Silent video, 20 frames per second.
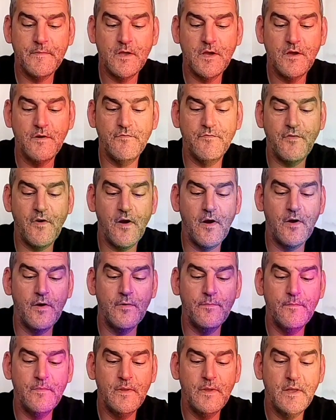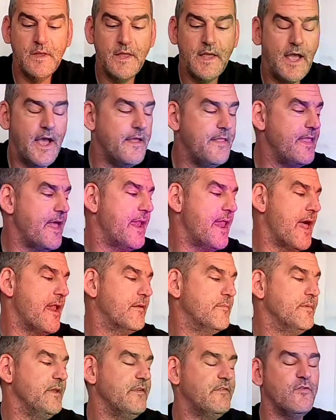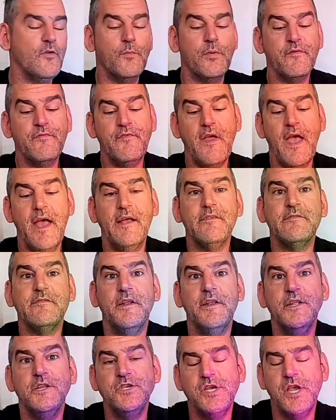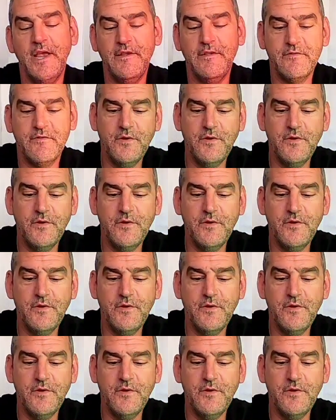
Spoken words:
confirm, and then that'll be super fast on the chase.